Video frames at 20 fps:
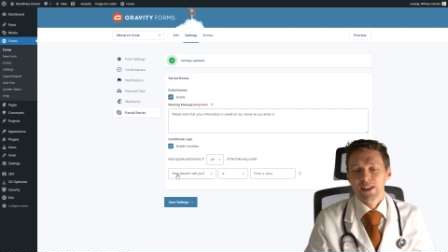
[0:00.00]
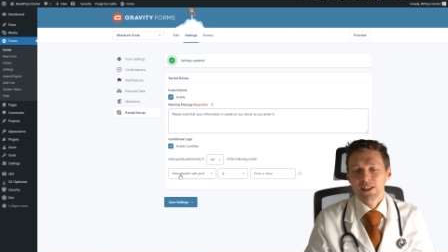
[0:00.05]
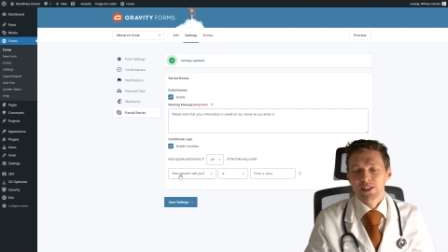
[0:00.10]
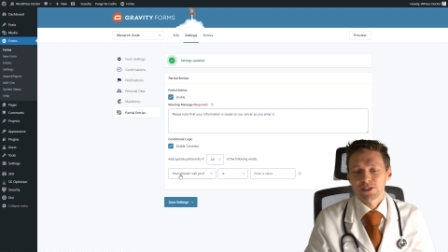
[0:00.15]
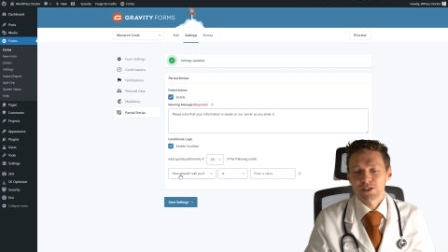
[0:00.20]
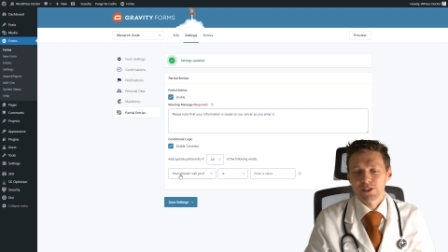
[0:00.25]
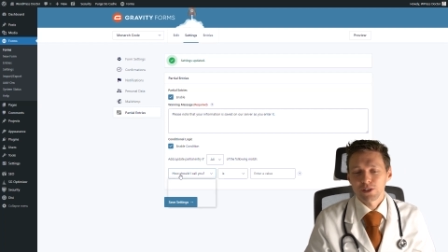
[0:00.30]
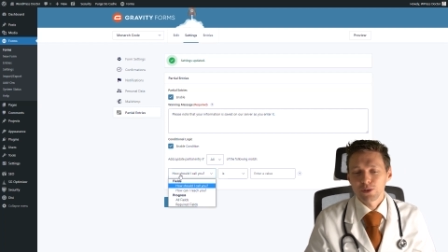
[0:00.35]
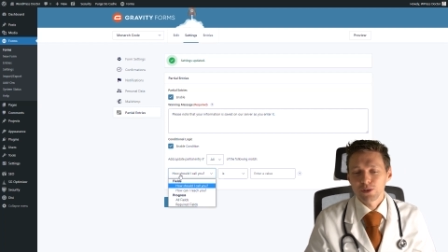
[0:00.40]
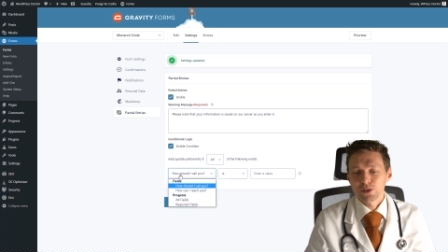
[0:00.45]

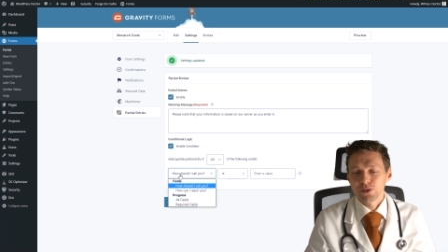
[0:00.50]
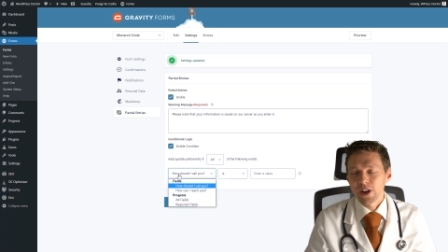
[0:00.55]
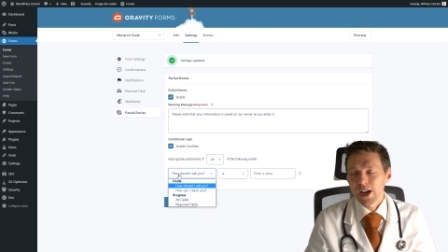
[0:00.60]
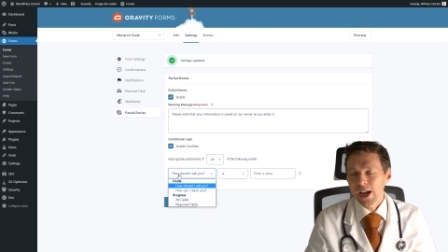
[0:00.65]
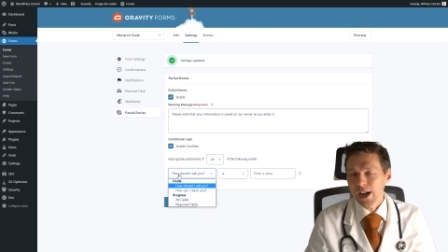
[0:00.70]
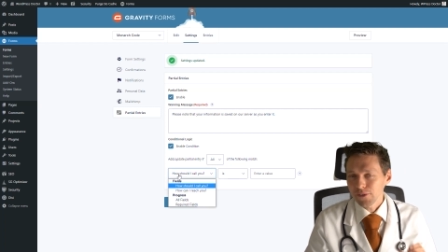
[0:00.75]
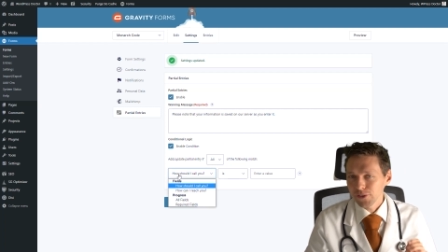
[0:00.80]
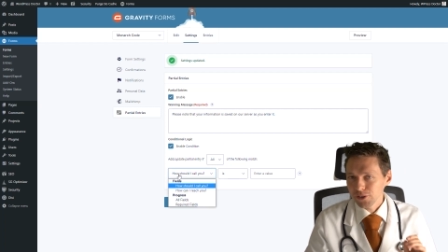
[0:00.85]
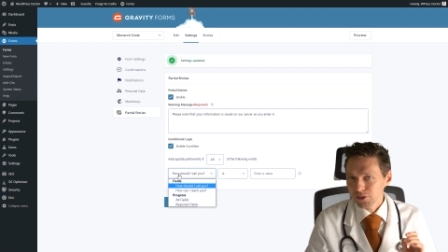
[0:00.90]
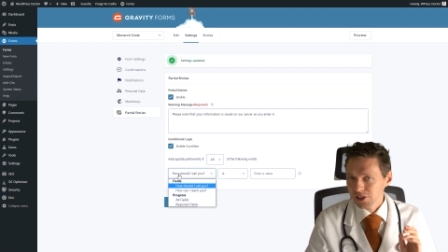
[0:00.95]
So you
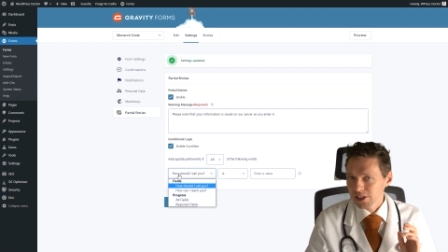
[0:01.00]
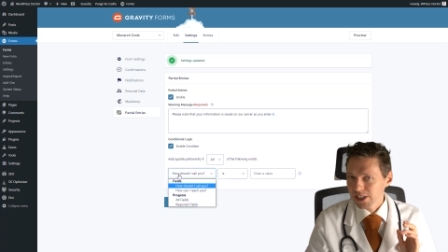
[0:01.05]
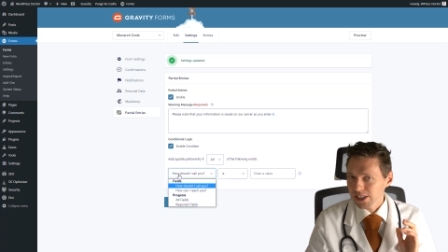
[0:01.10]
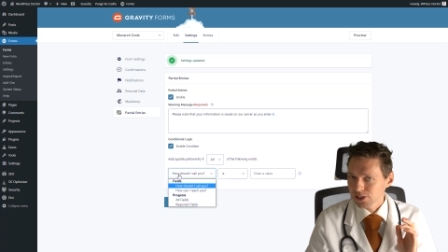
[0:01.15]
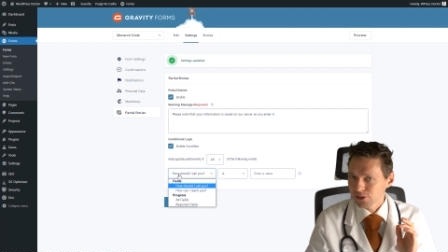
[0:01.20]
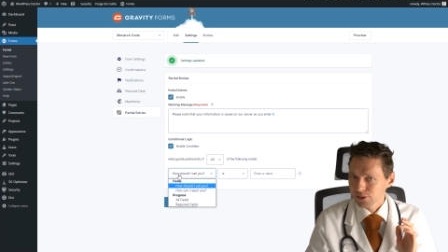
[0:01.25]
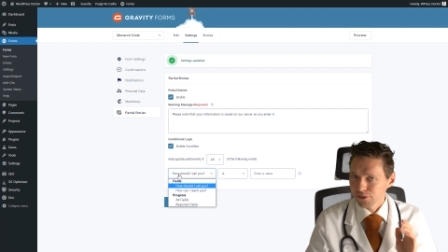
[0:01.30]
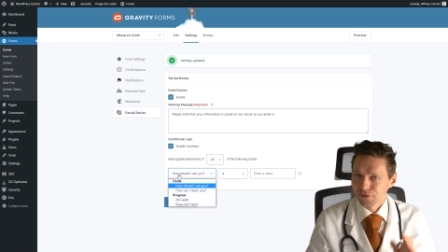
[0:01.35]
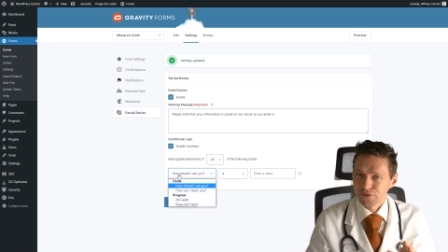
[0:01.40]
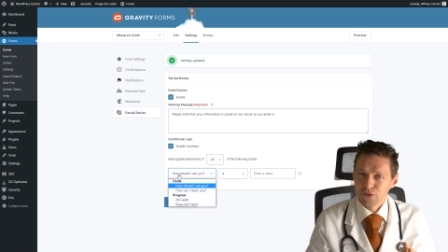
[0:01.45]
have to
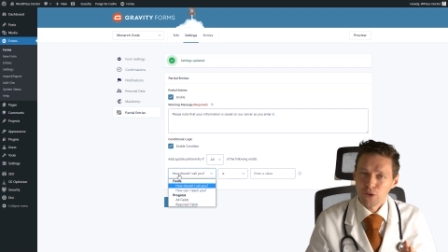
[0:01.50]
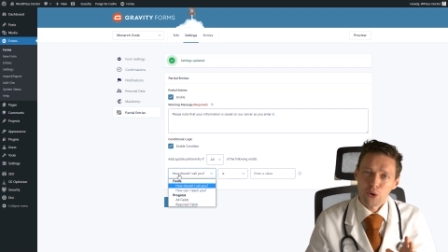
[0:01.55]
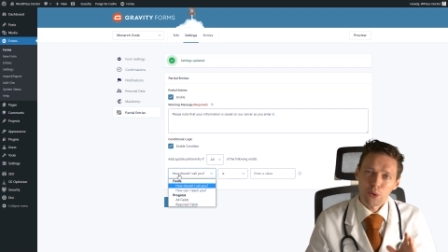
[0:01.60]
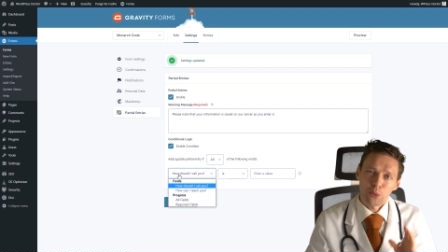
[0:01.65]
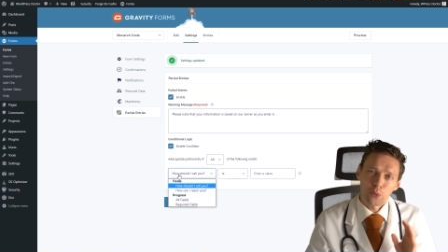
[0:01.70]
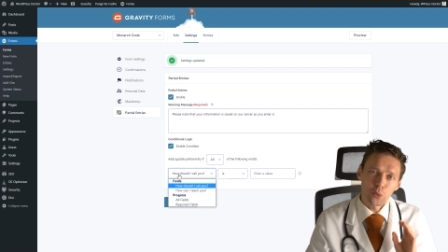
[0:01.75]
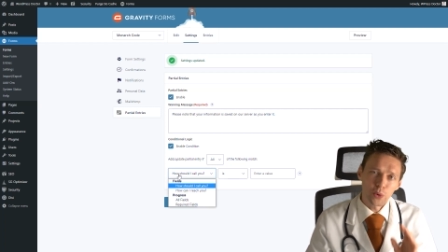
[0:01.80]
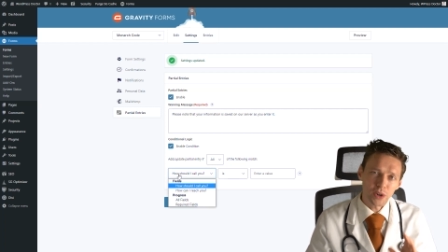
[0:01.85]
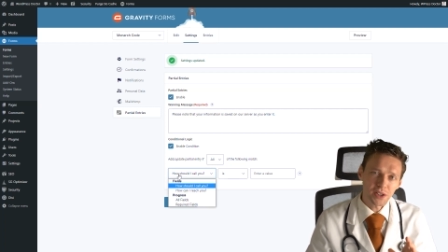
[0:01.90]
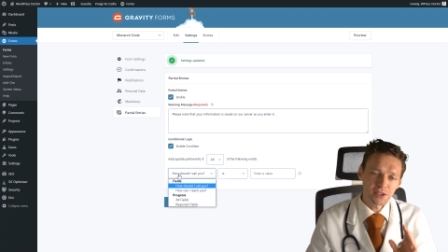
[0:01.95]
select your
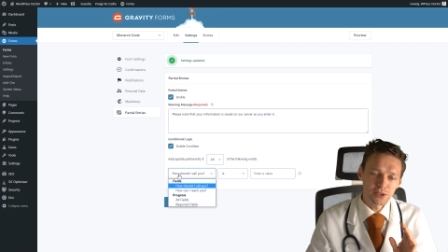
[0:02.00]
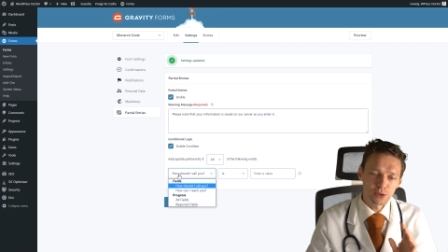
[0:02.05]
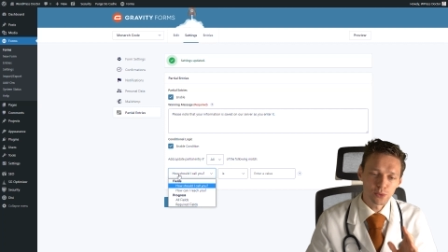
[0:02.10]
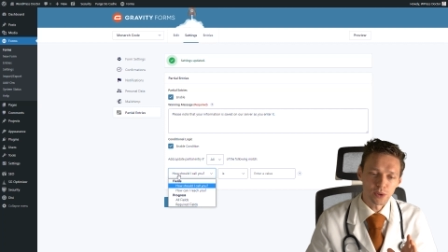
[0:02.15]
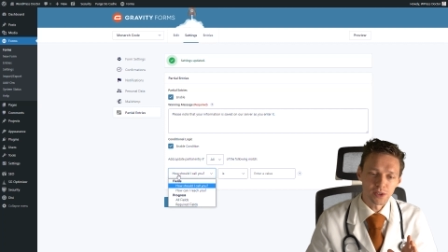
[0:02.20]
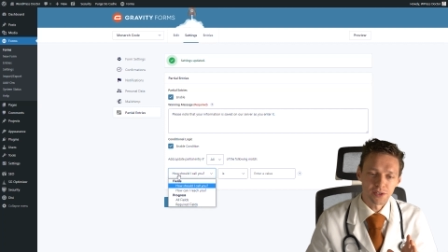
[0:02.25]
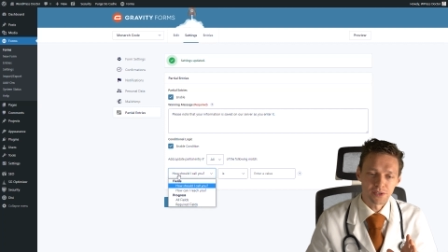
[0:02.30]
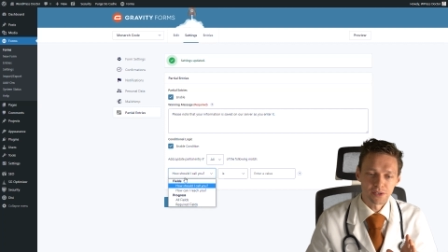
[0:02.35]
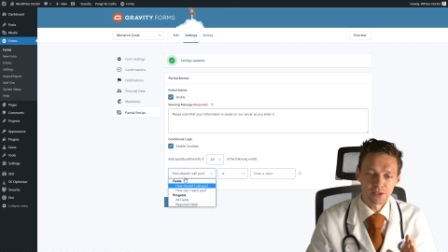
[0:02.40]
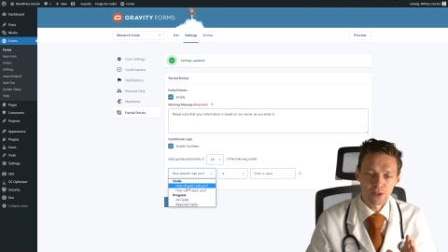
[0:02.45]
form which you
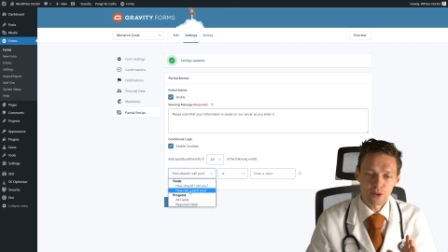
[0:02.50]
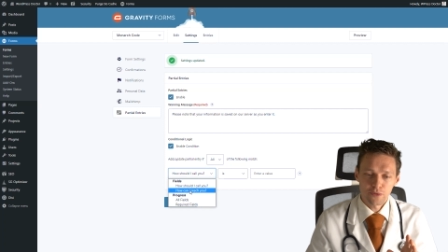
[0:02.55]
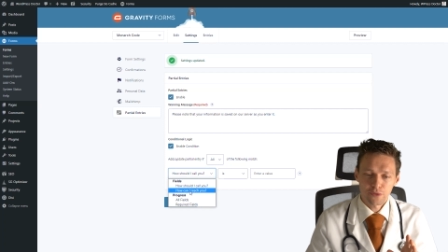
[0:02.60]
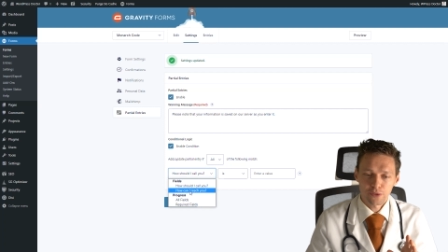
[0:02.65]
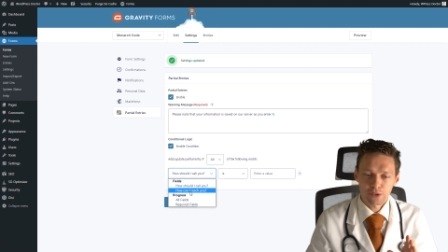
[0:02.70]
want to know.